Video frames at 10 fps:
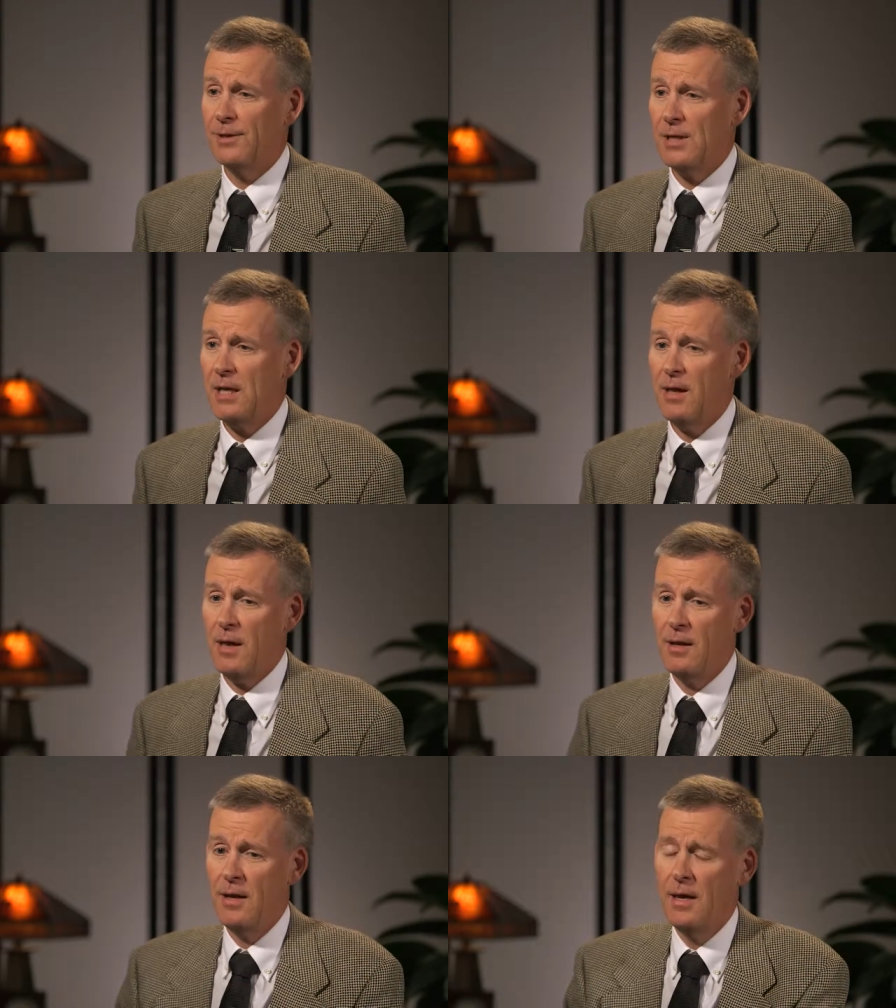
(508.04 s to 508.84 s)
to see
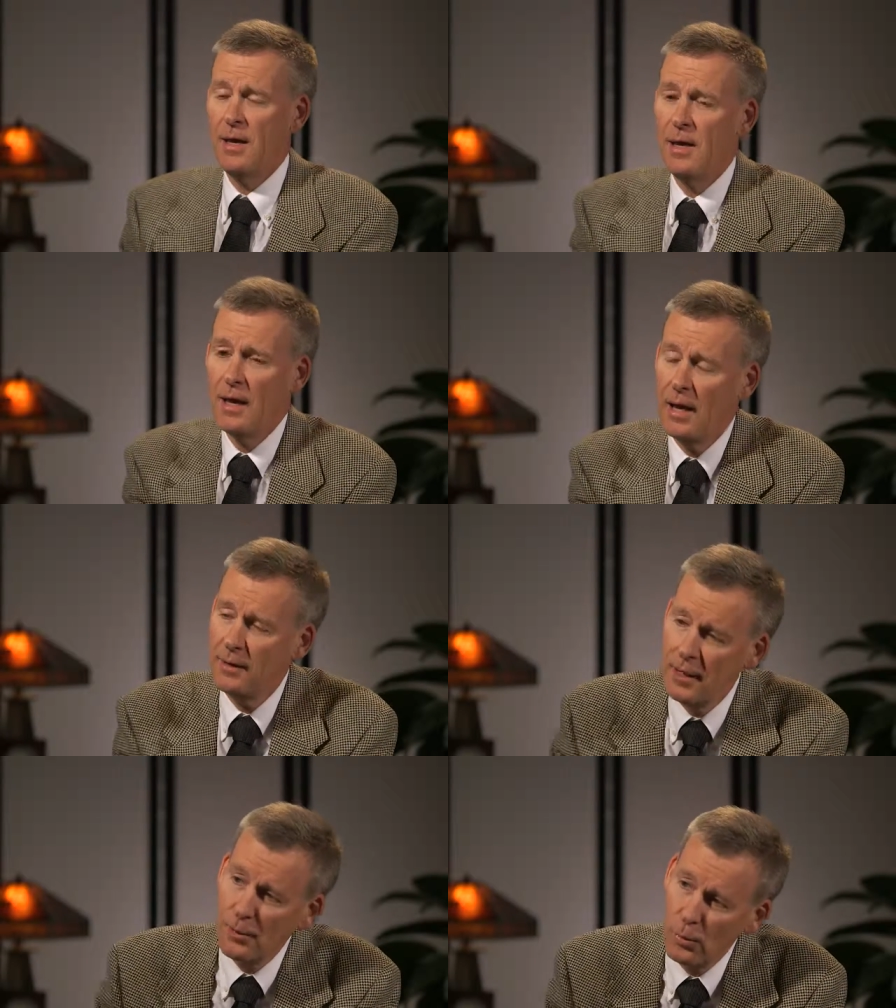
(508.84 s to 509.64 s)
that.
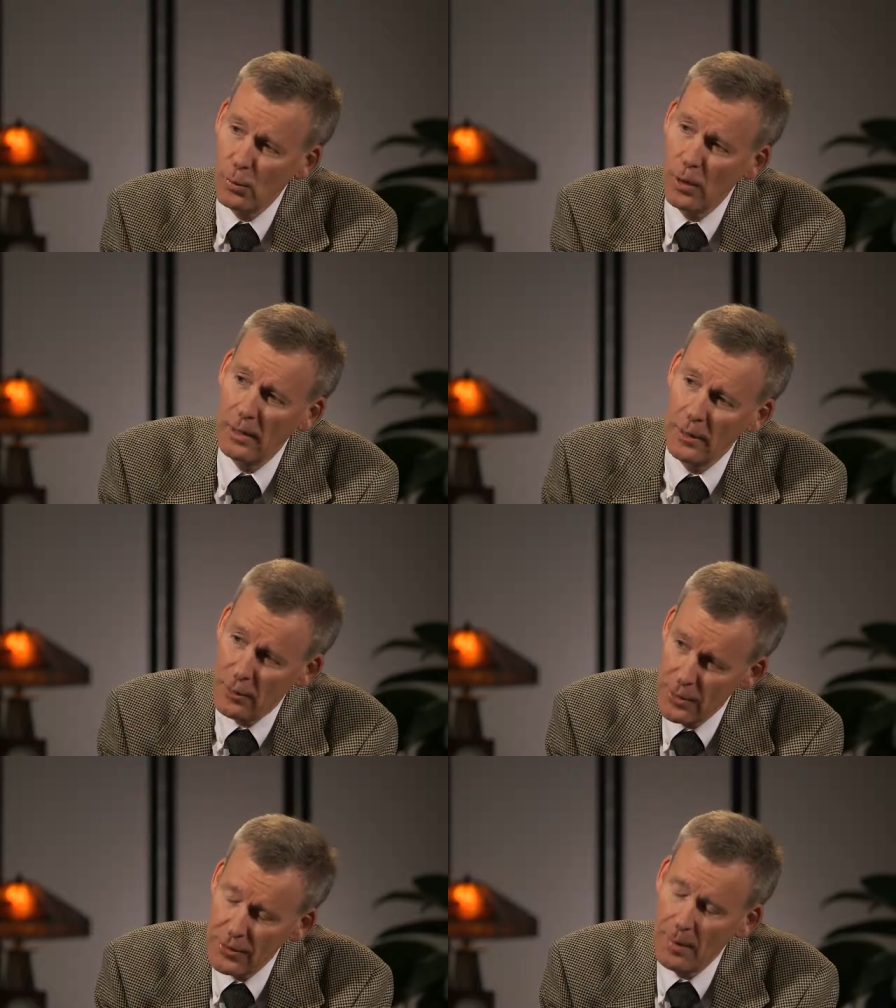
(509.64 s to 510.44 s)
And yet,
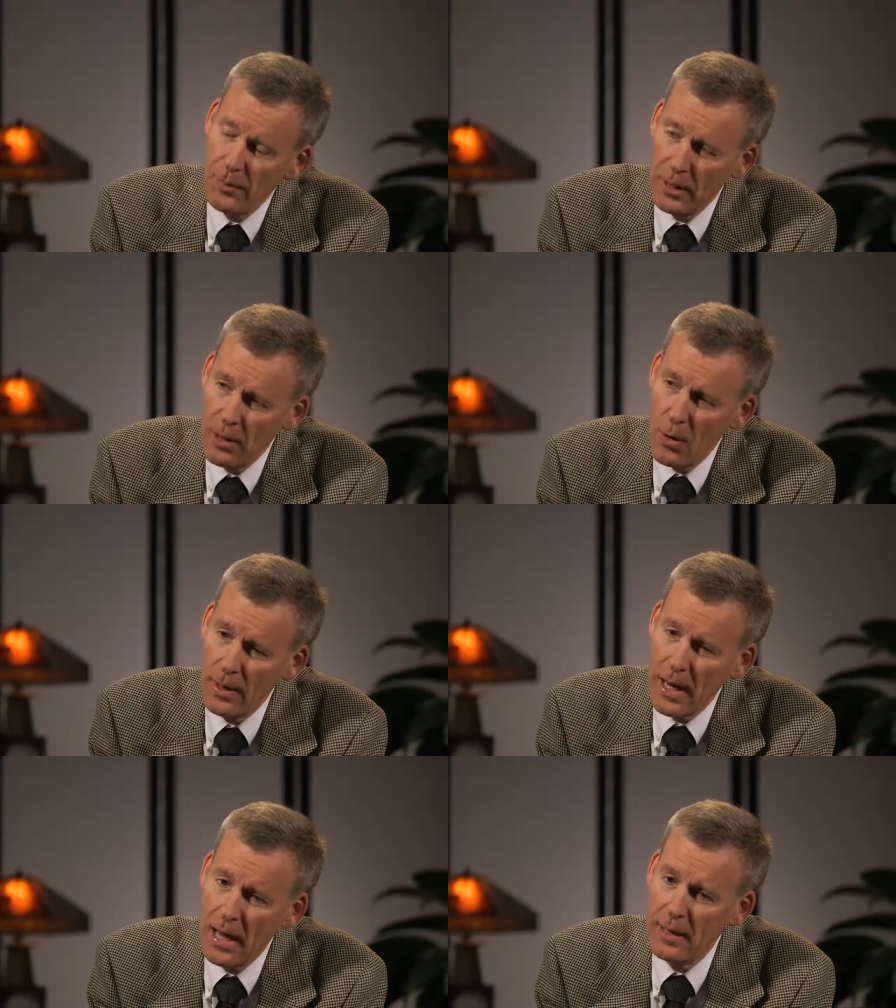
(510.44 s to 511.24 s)
there is something
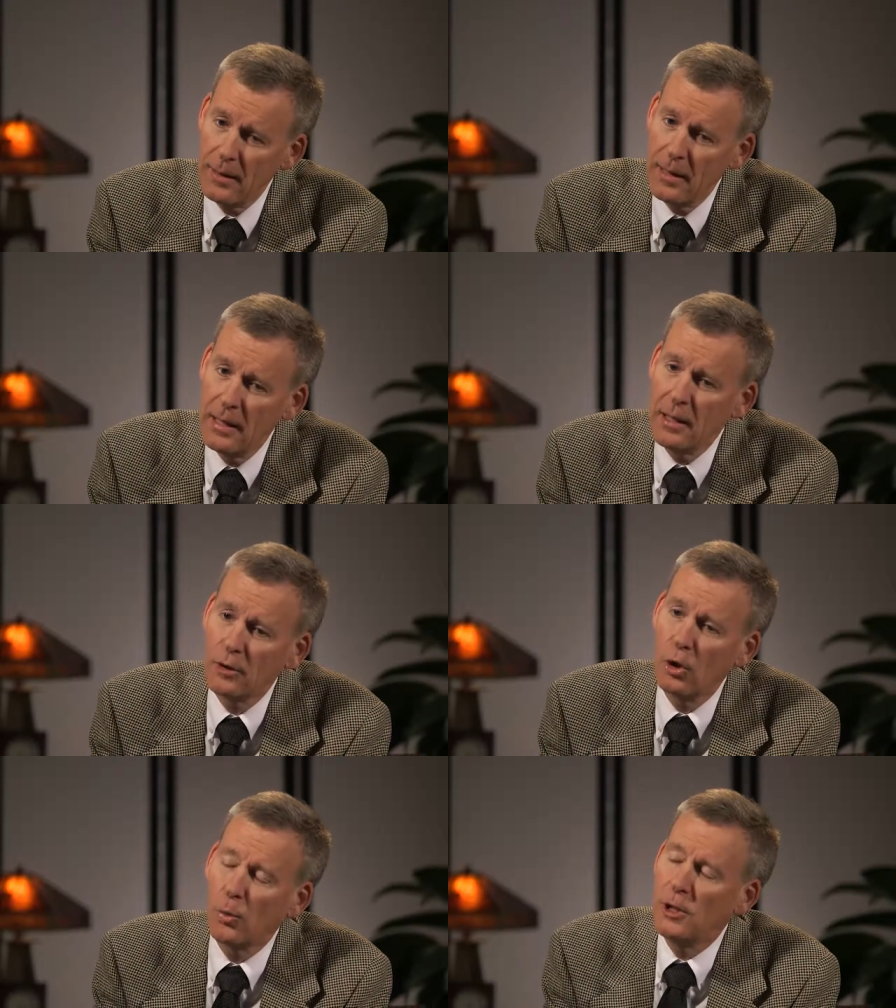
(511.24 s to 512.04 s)
going on, and
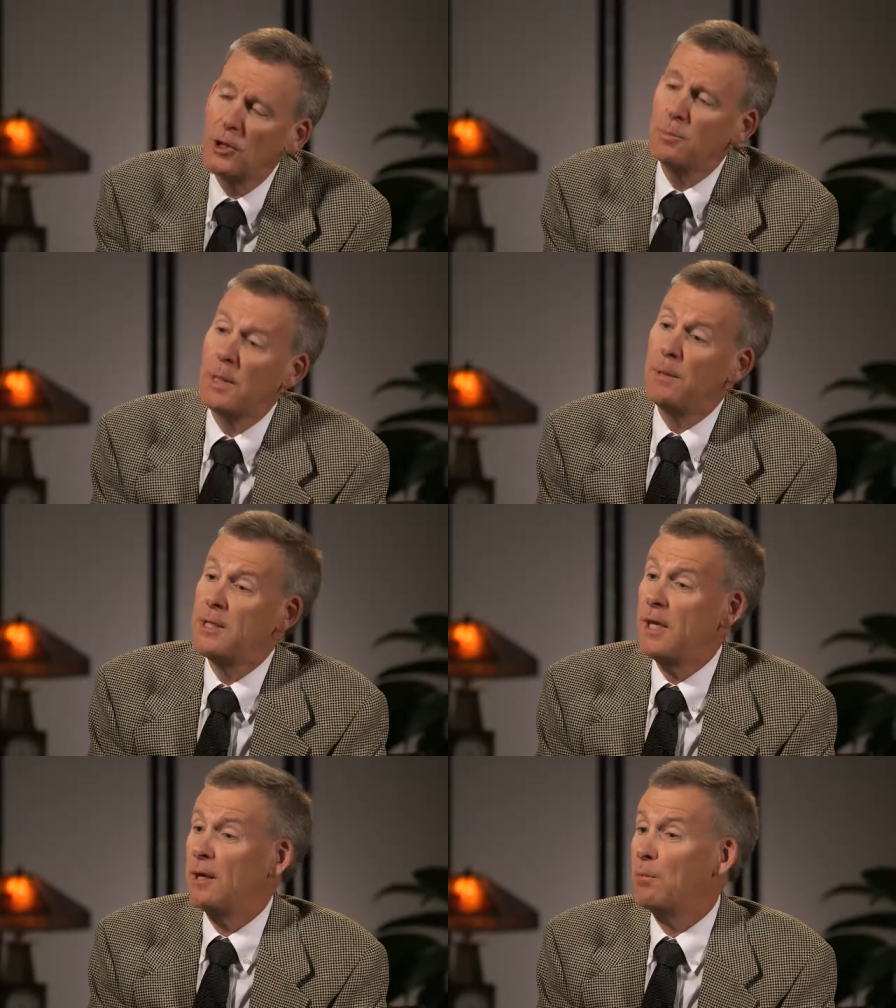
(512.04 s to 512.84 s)
could we just maybe
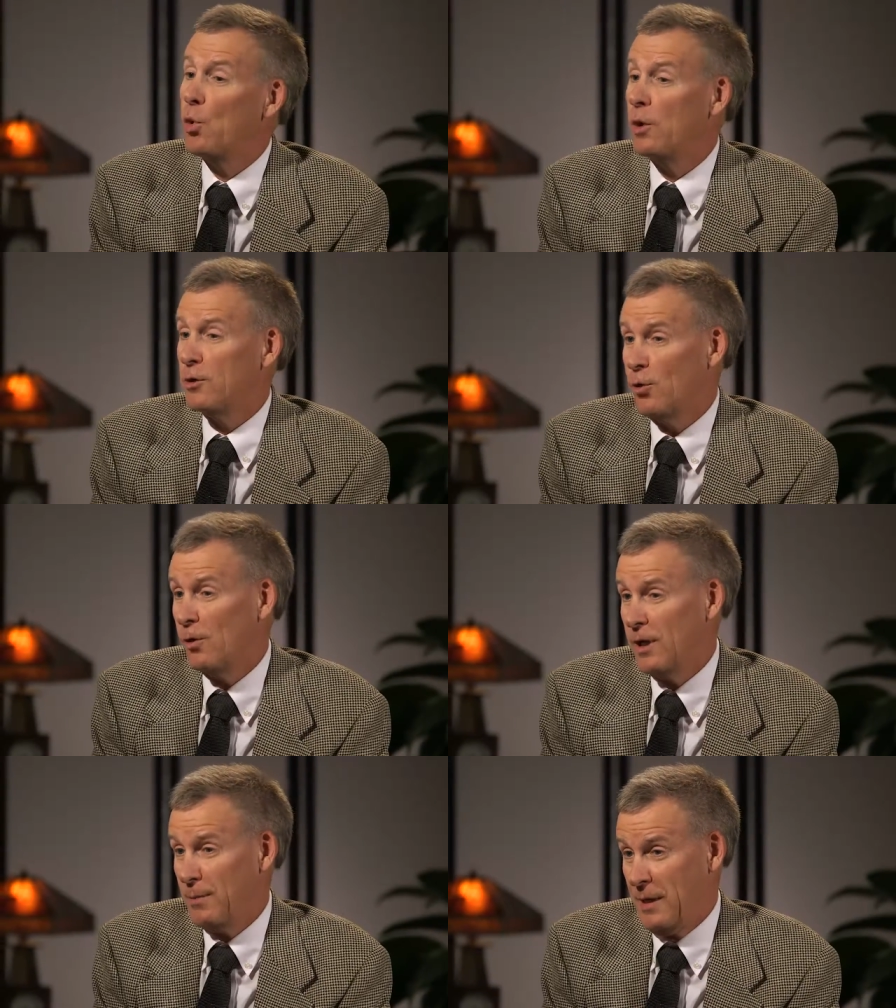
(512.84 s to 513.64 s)
take a
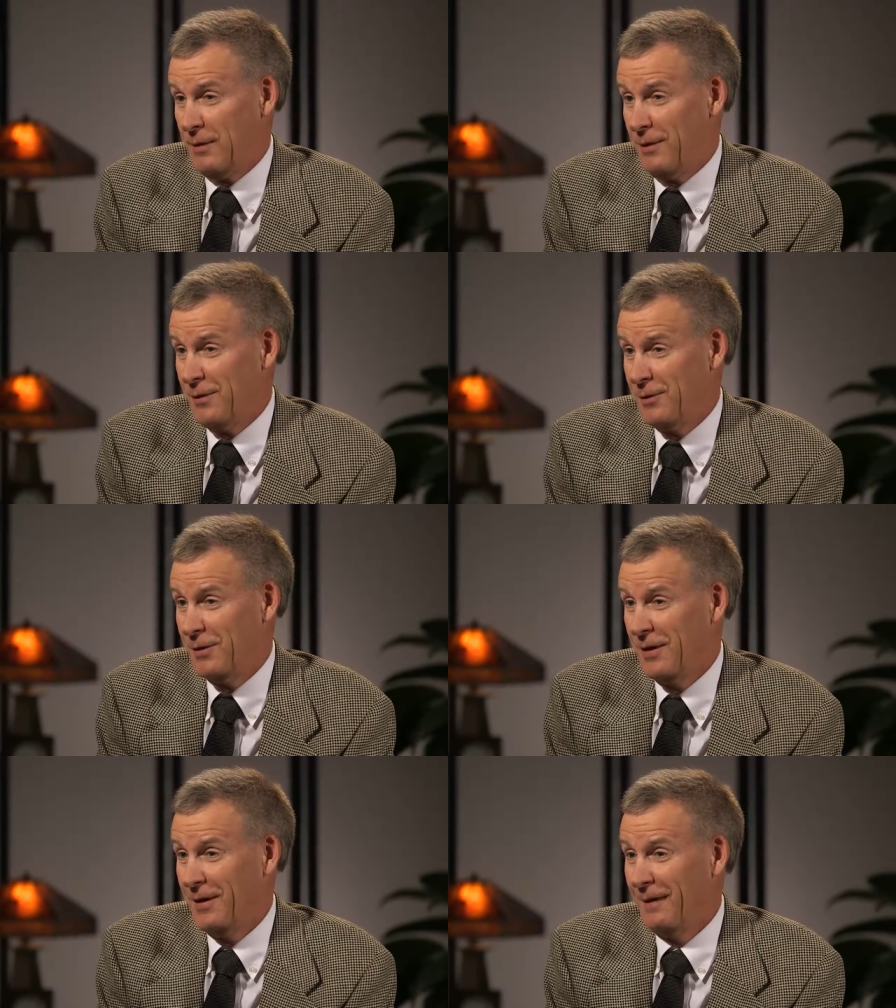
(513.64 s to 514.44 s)
moratorium on
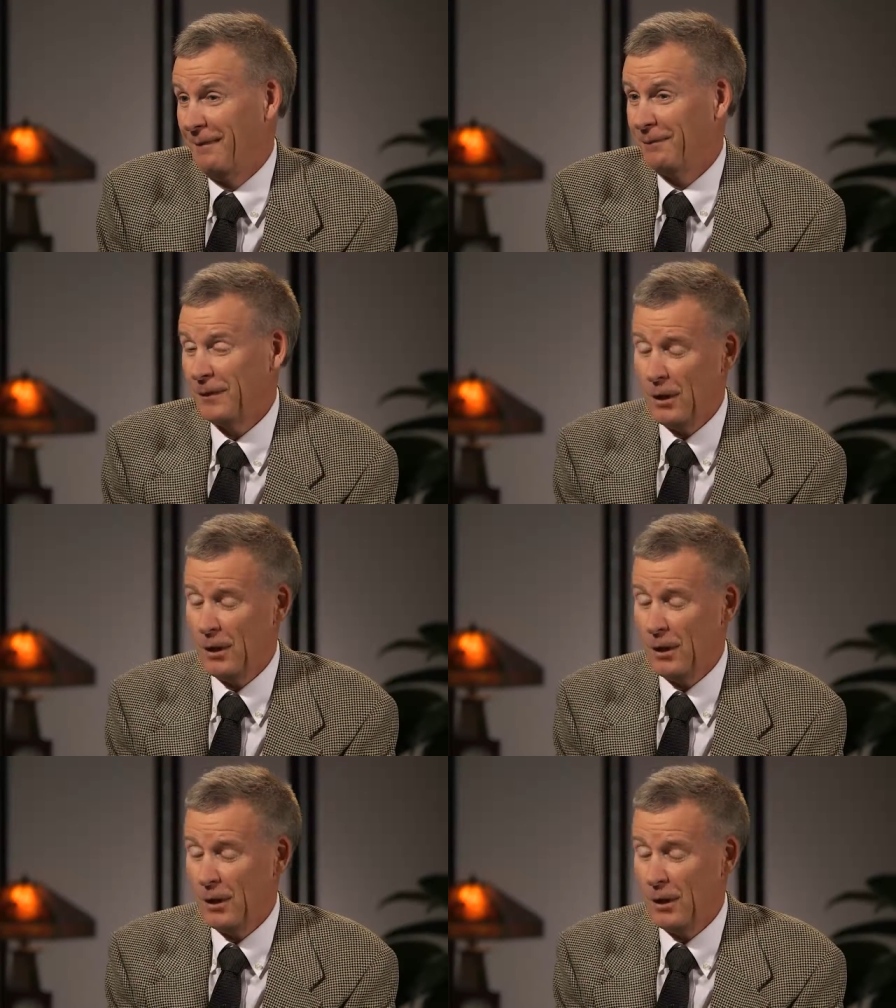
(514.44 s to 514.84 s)
this? Mm -hmm.